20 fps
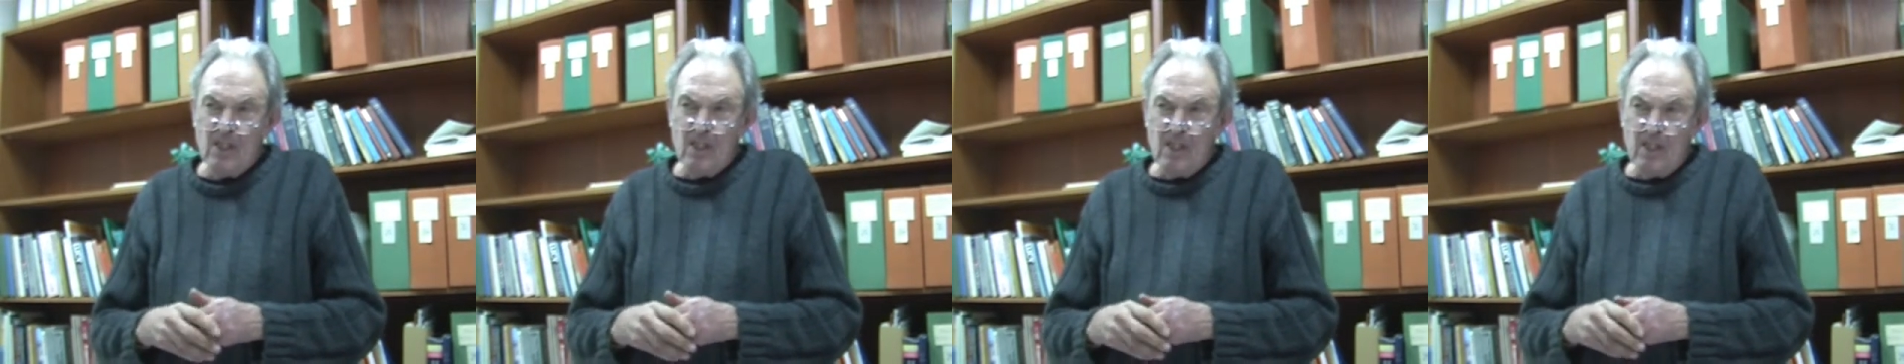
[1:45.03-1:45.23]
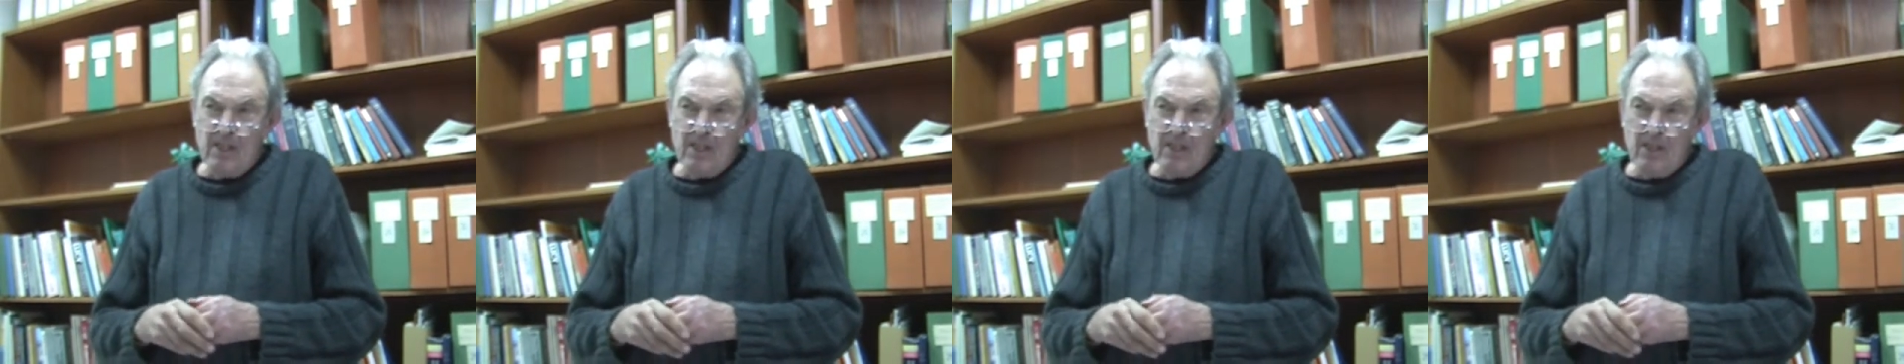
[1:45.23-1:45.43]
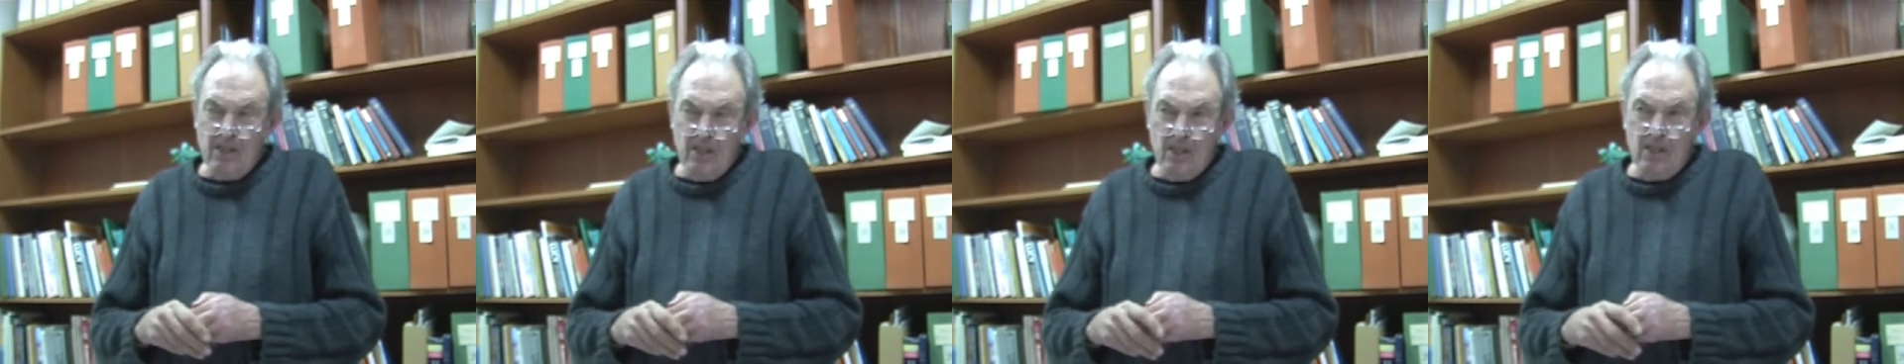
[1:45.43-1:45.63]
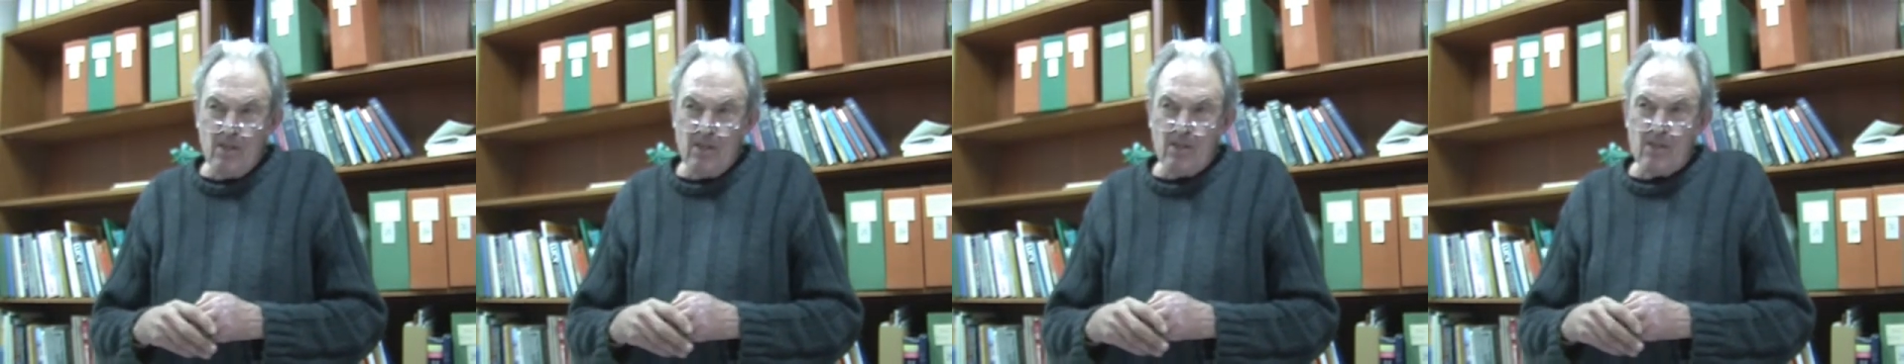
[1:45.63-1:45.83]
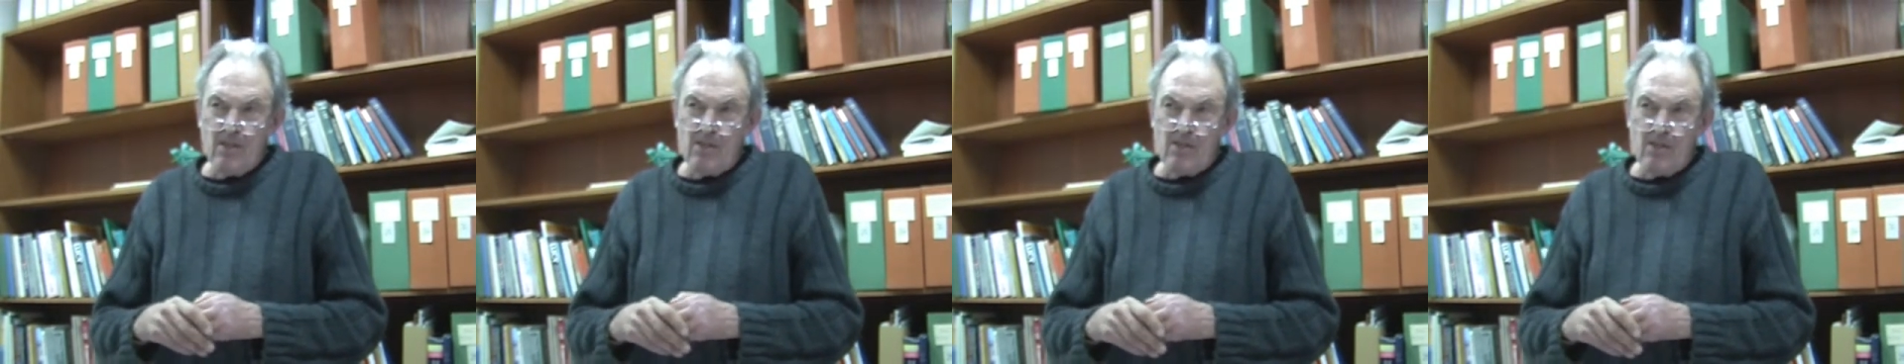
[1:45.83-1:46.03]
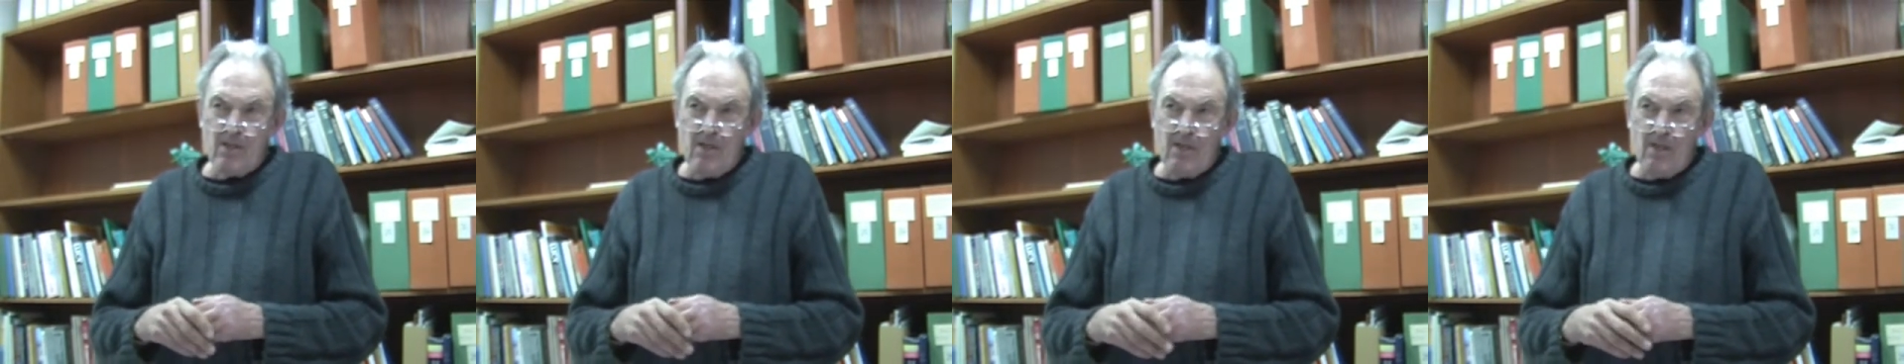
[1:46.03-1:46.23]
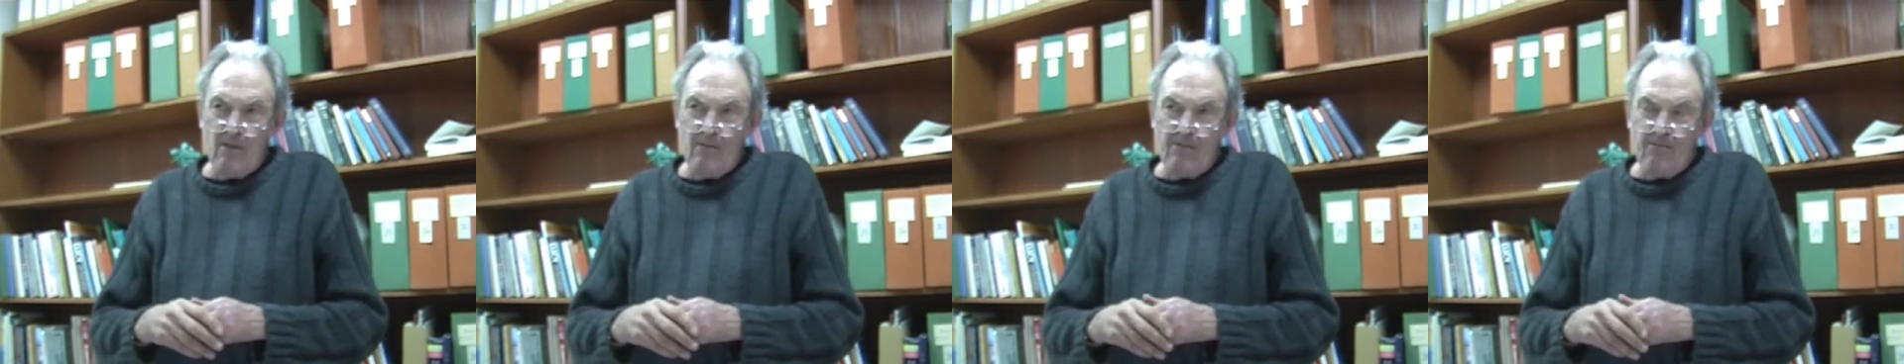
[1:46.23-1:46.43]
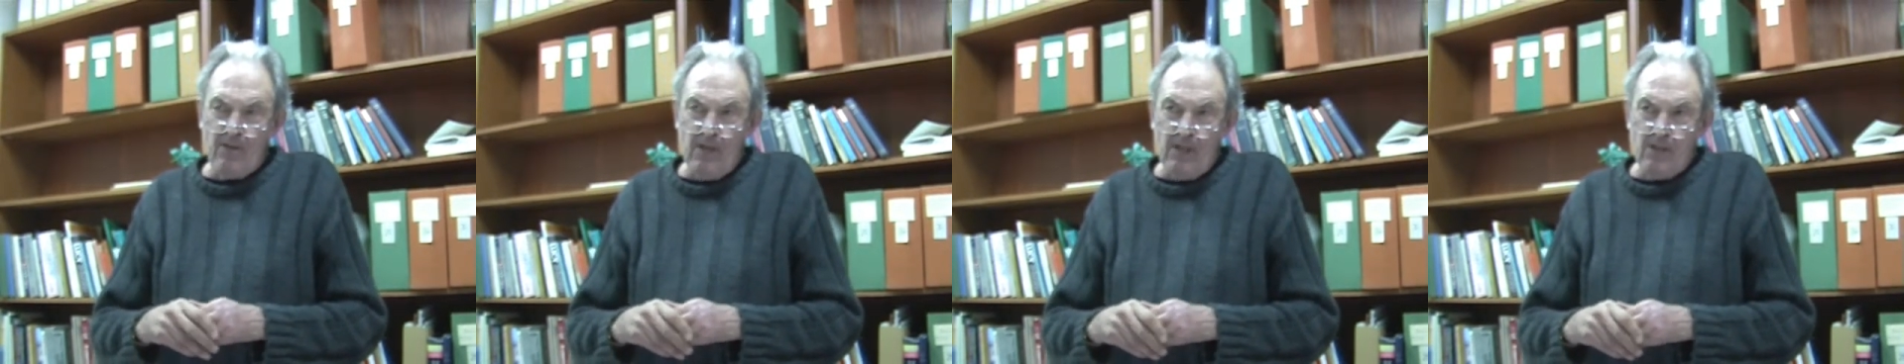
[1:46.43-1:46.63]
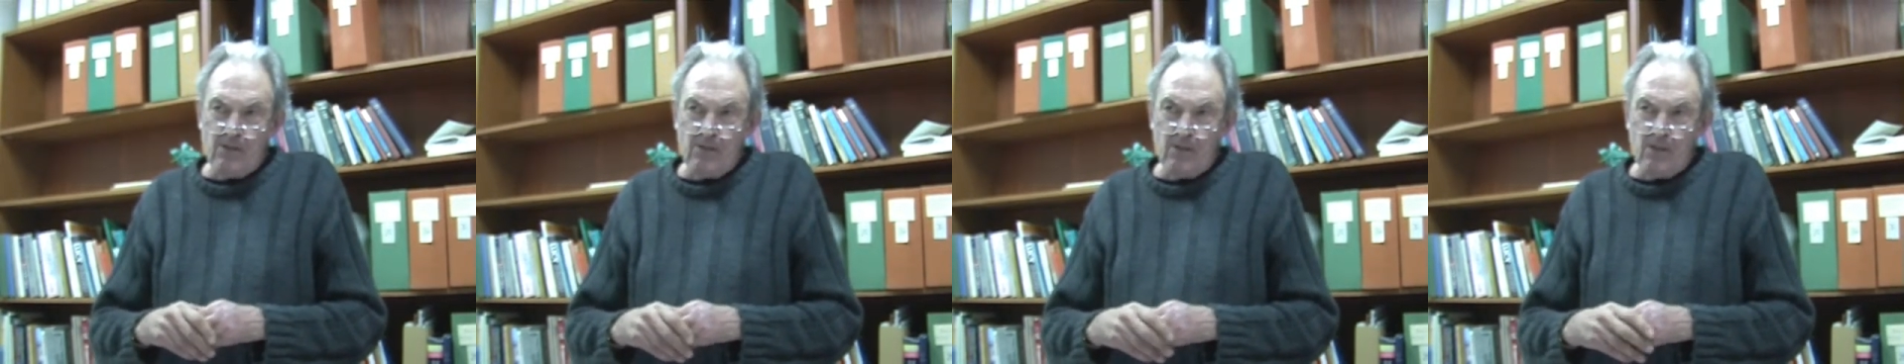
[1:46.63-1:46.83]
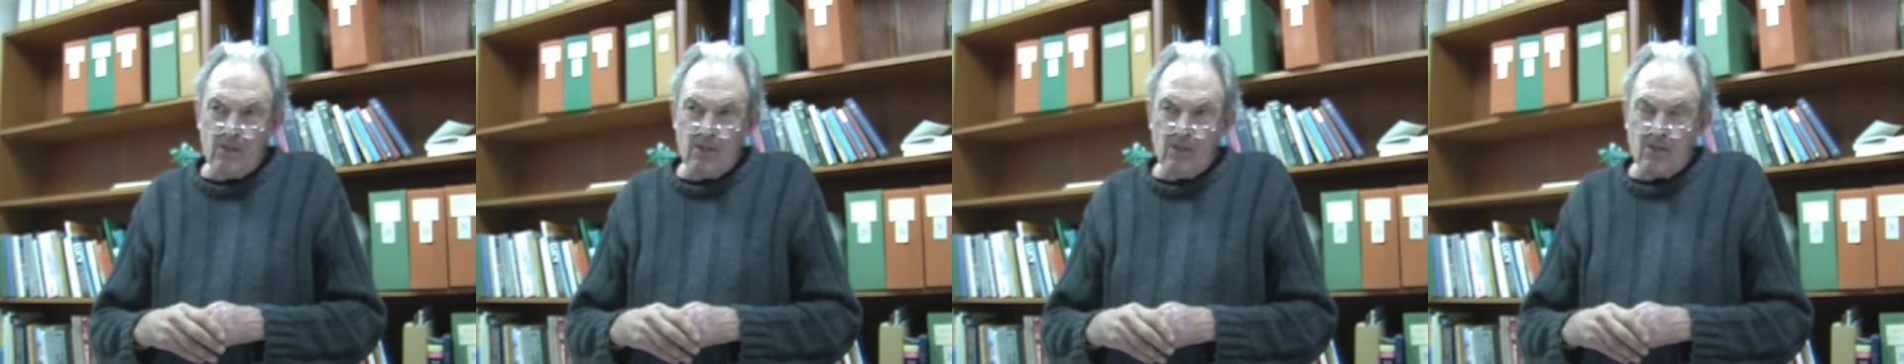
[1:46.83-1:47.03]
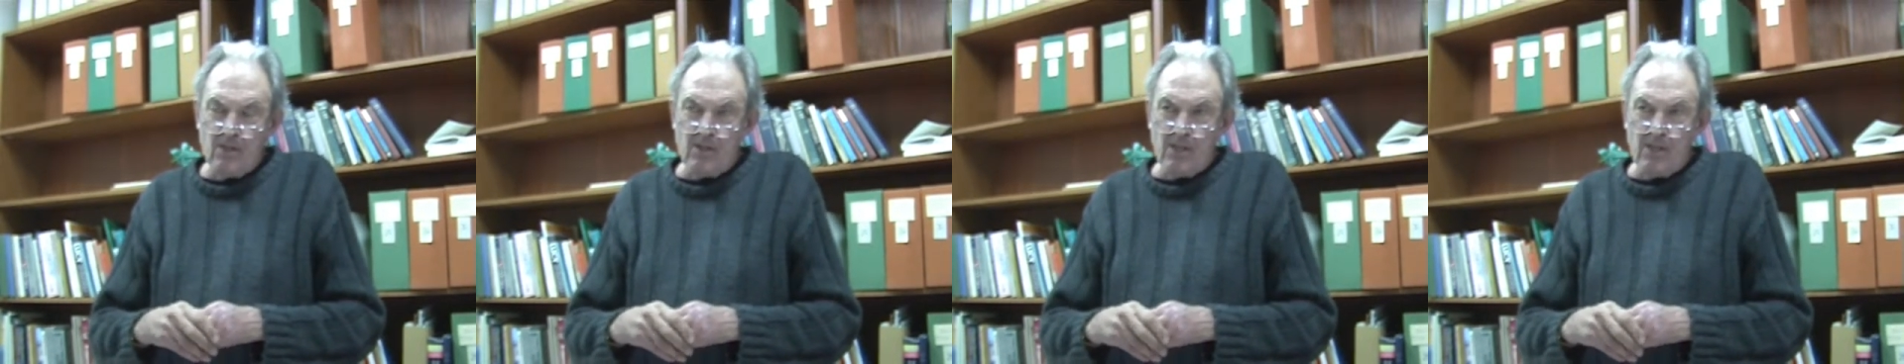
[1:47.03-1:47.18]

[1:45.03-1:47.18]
I urged the federal and